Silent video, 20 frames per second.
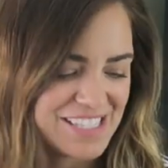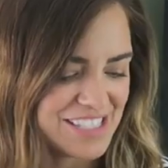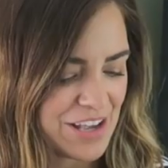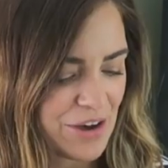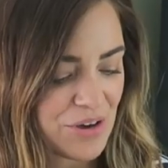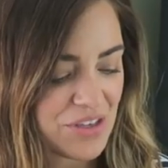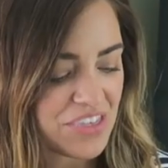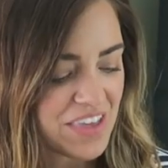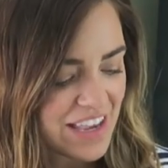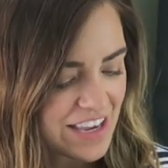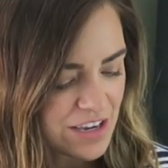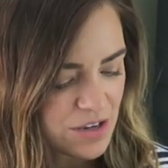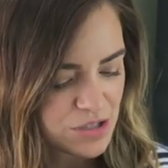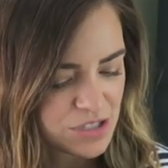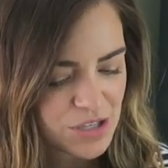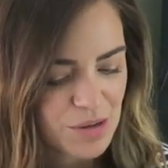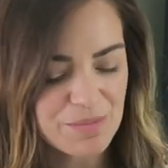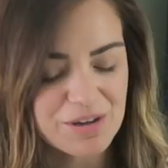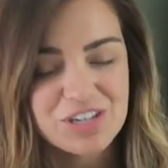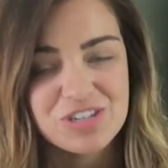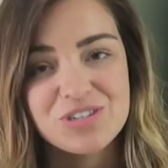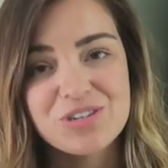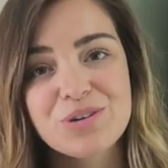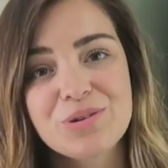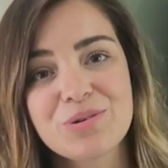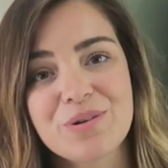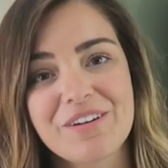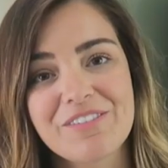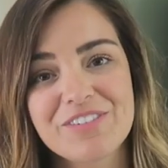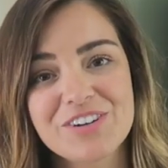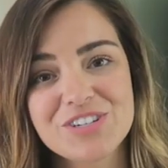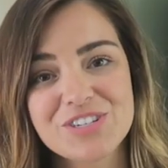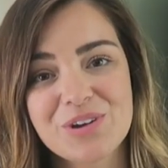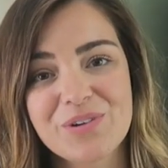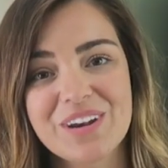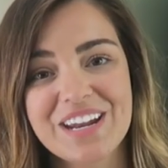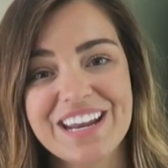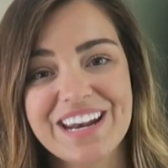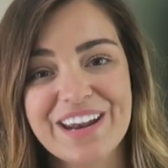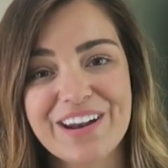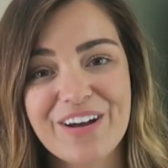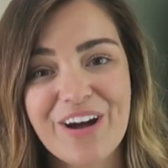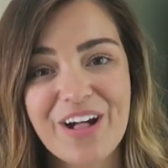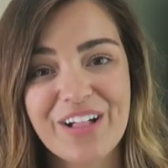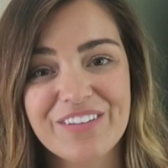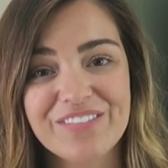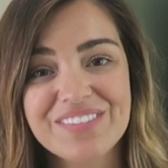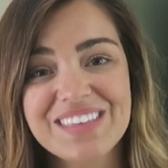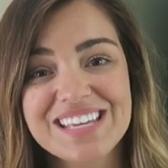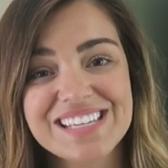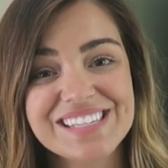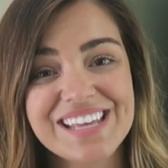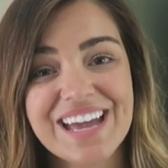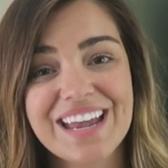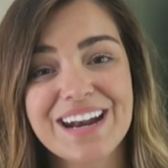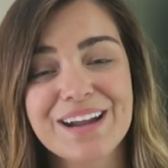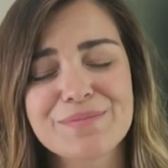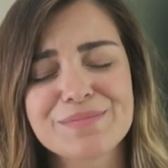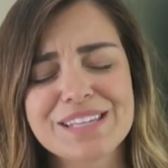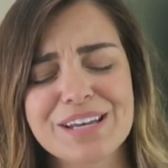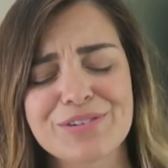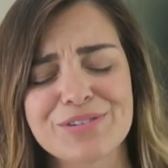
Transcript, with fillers: So thank you so much to whoever donated all of these items.